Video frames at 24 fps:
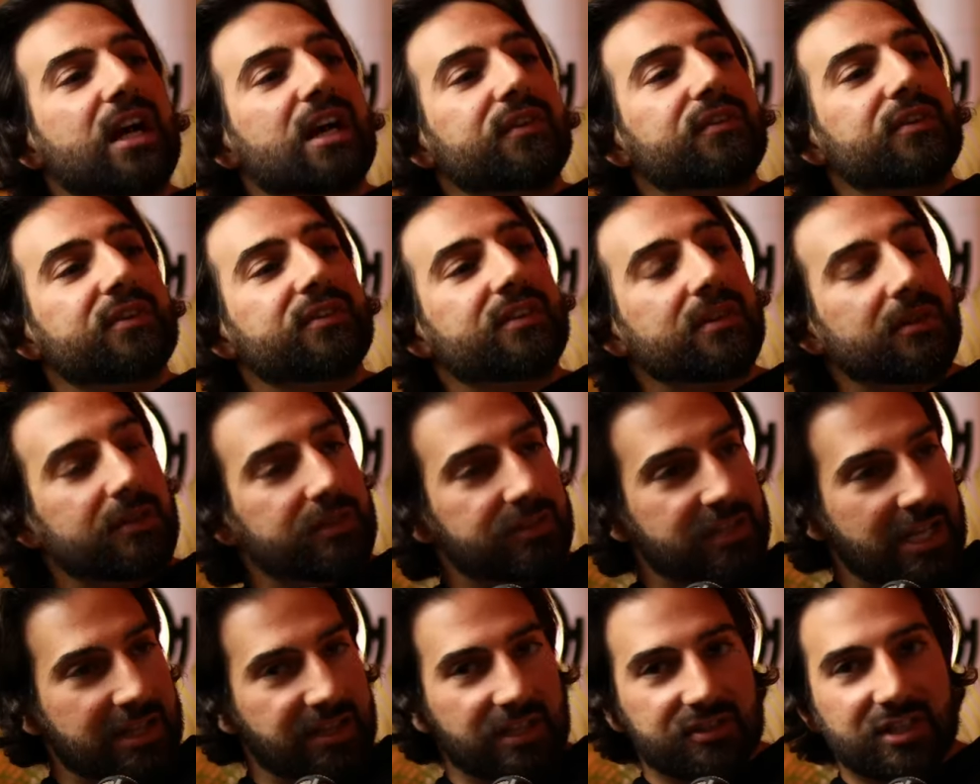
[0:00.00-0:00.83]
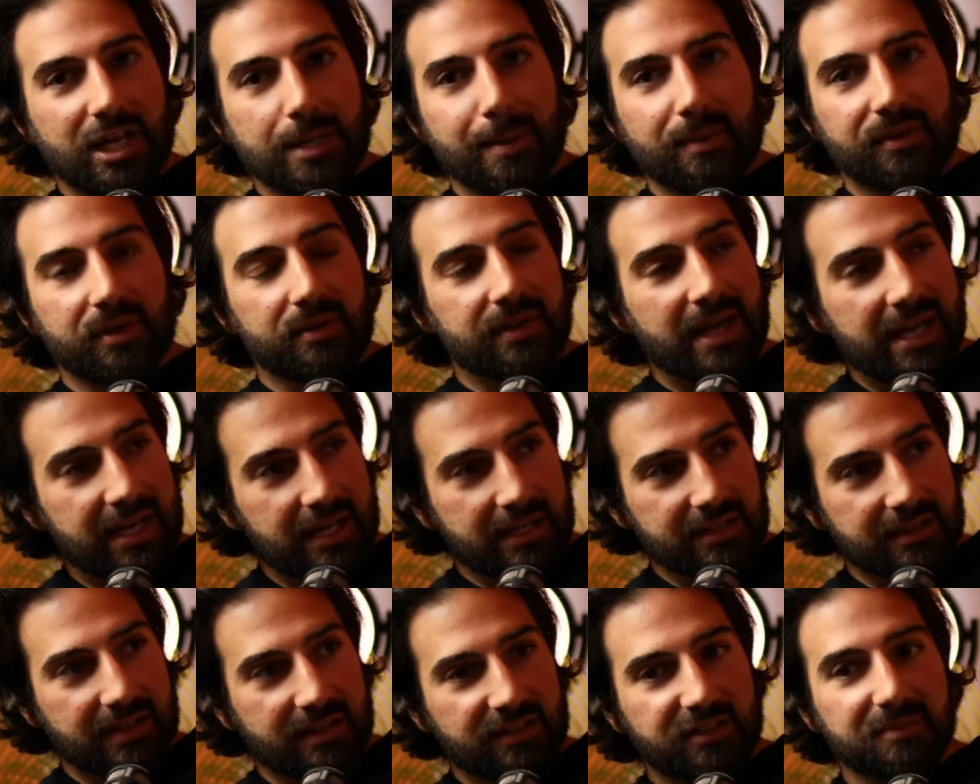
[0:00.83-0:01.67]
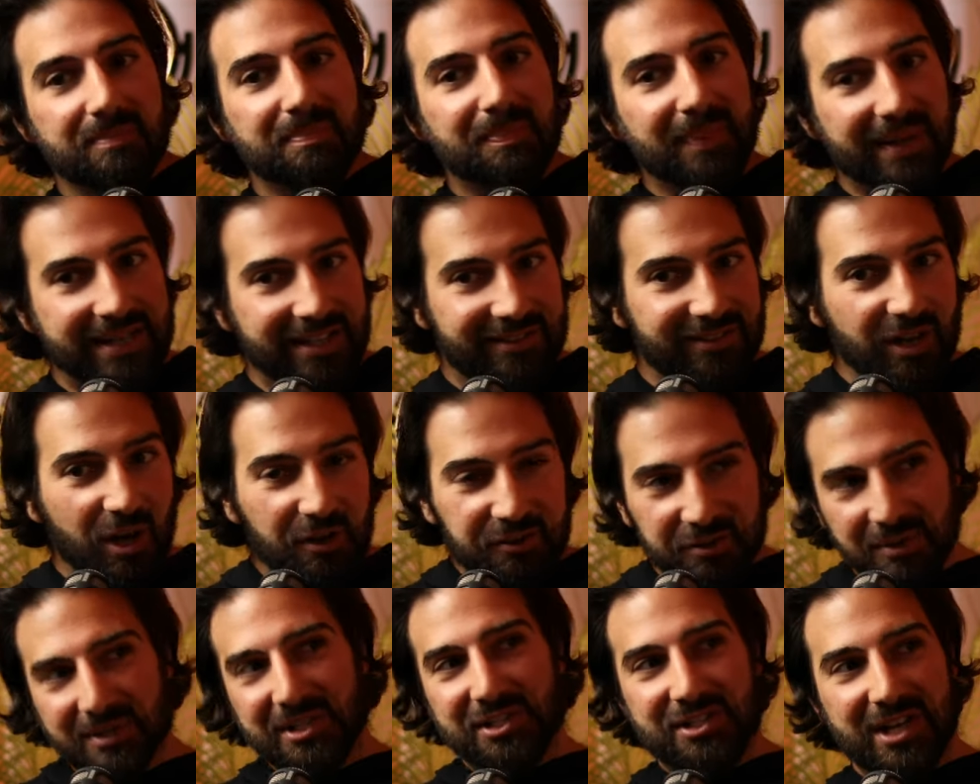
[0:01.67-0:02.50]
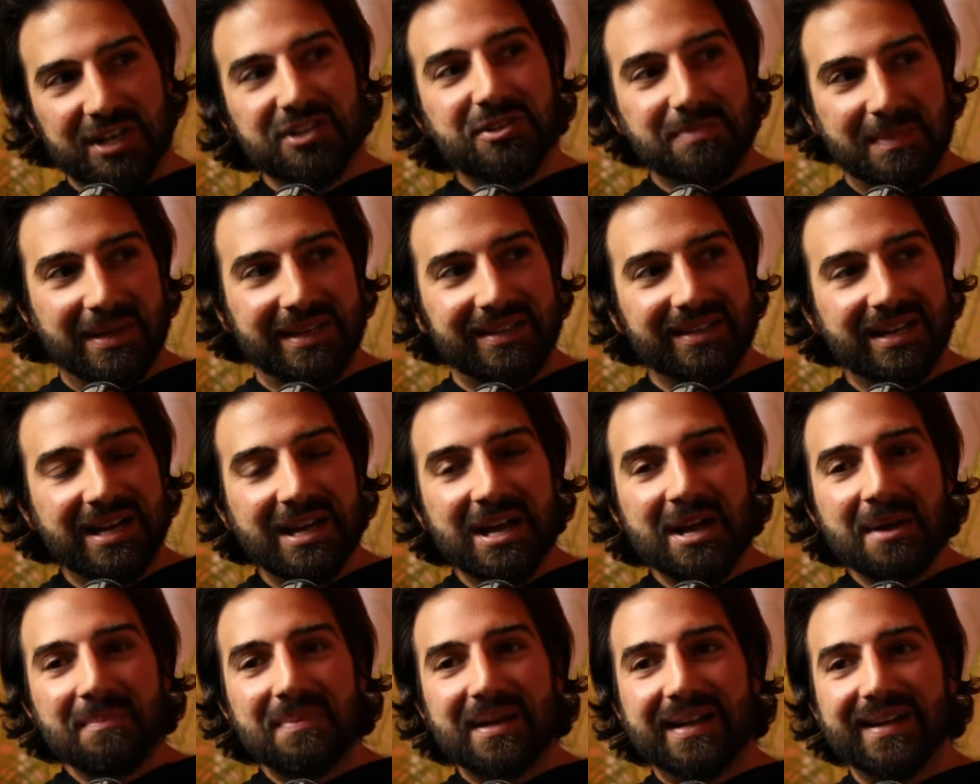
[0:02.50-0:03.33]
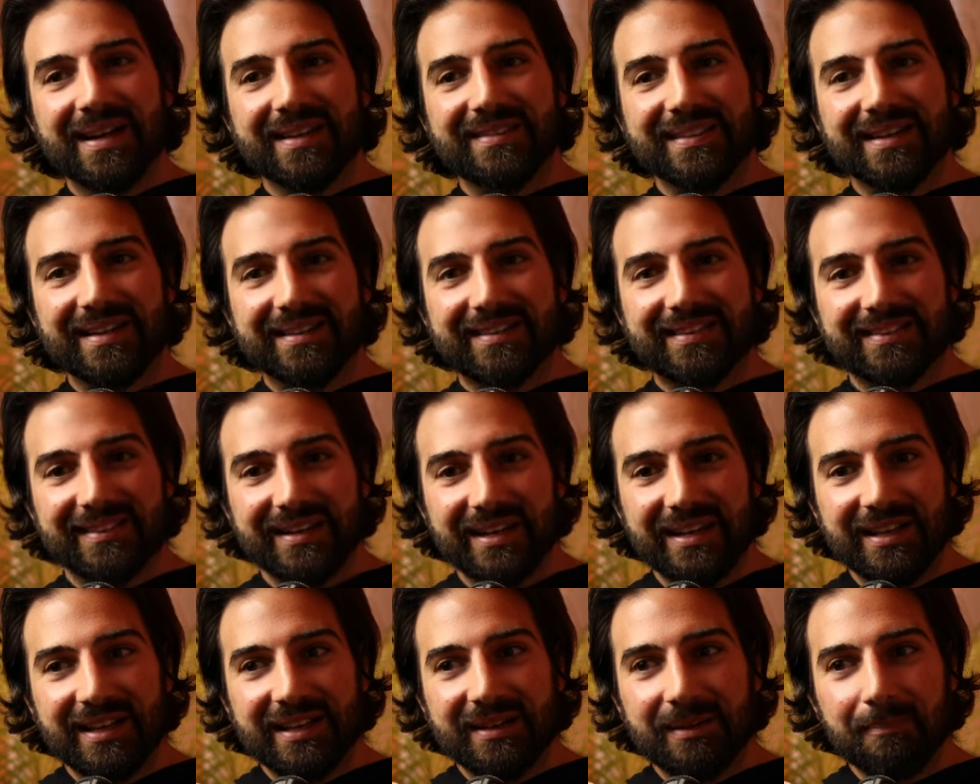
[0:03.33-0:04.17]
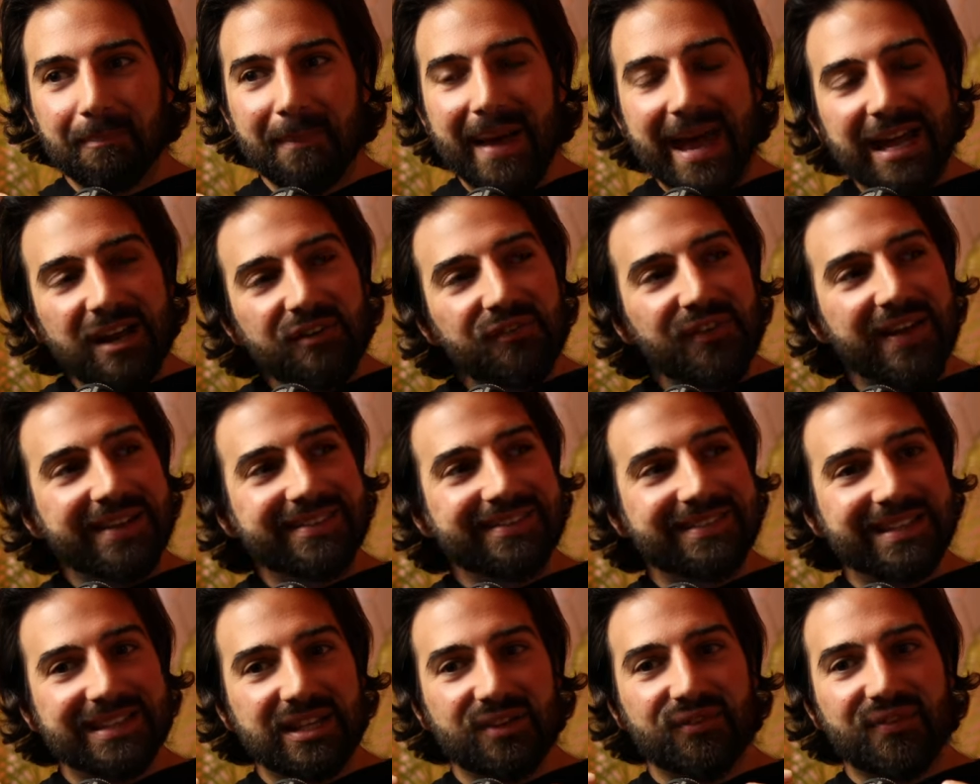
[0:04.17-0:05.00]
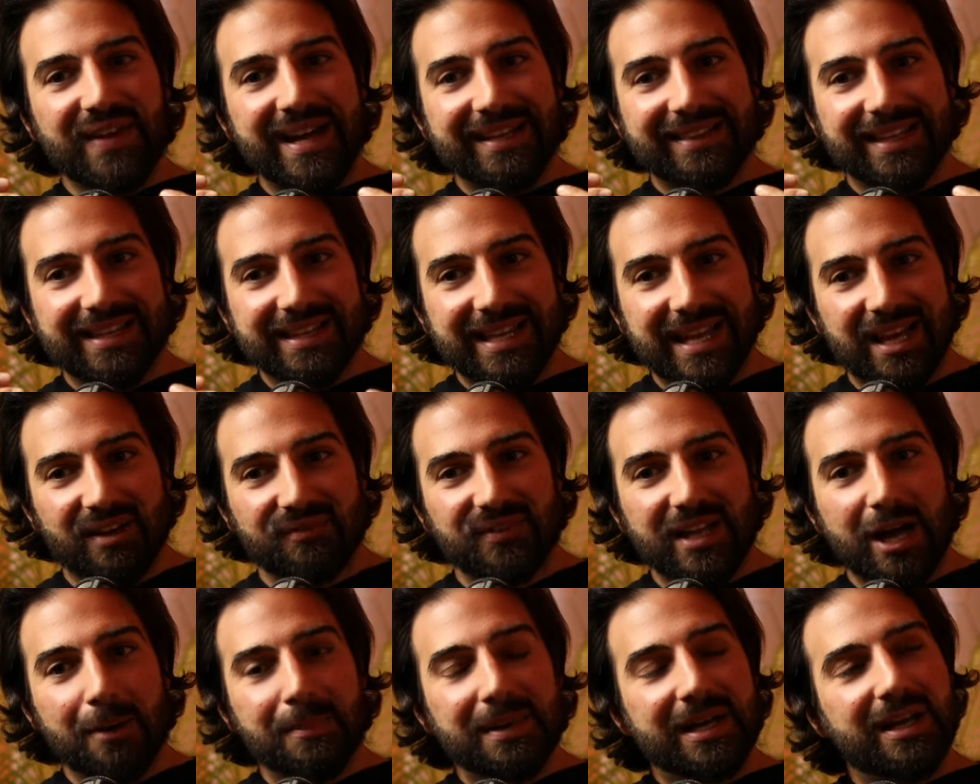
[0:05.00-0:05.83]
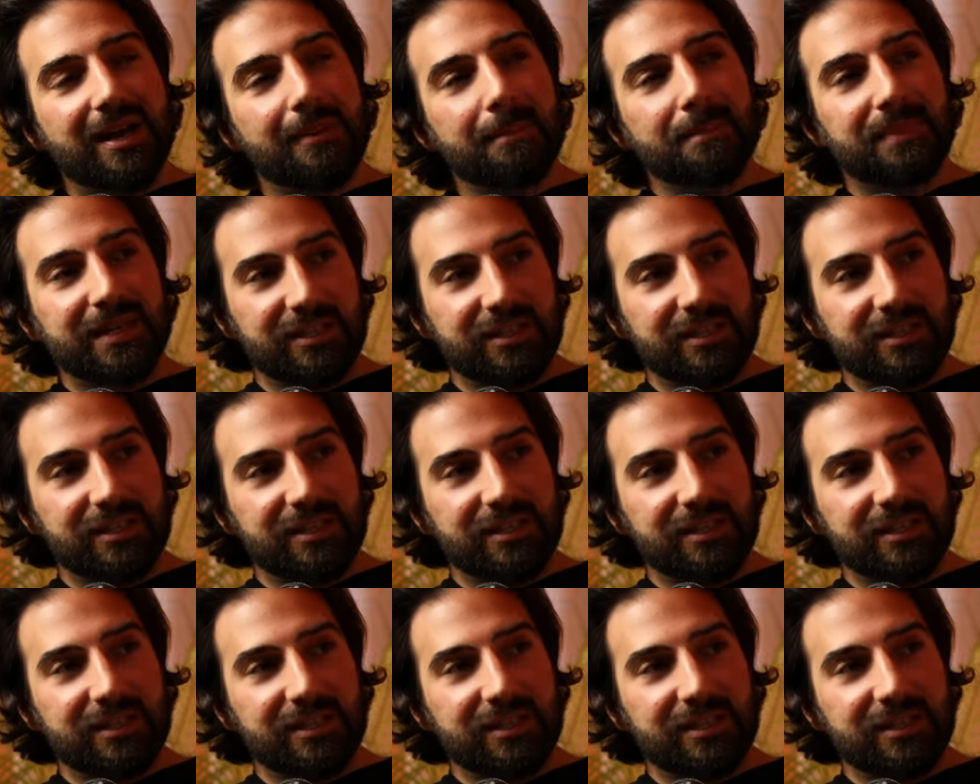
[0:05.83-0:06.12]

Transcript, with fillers: covers their sh- the shame of their nakedness, but it's also a judgment because it's manifesting the fact that they have now become